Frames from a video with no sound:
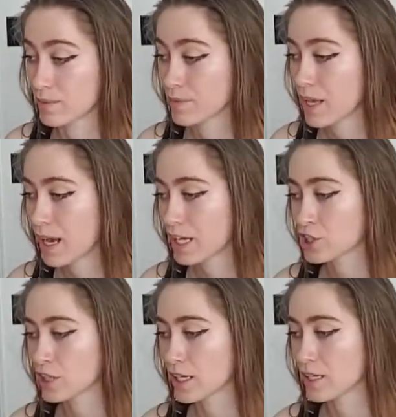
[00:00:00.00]
I
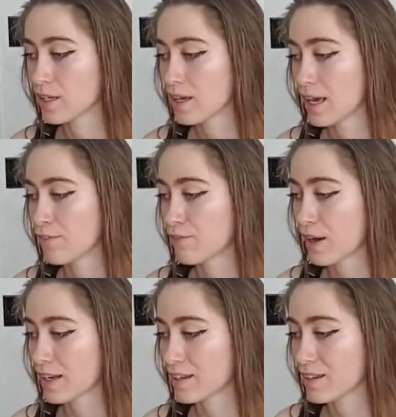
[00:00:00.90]
shitted and
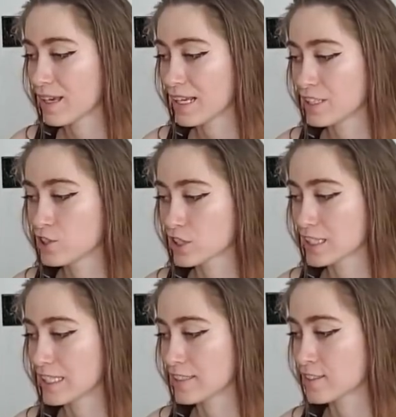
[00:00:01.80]
fighted, and he's just
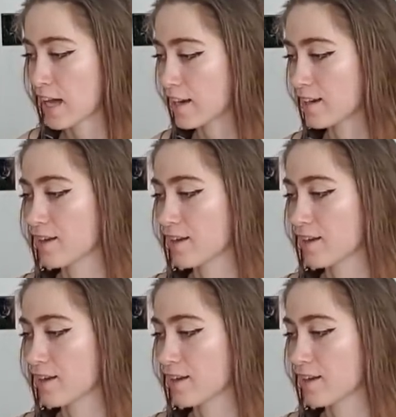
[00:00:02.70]
getting sliding.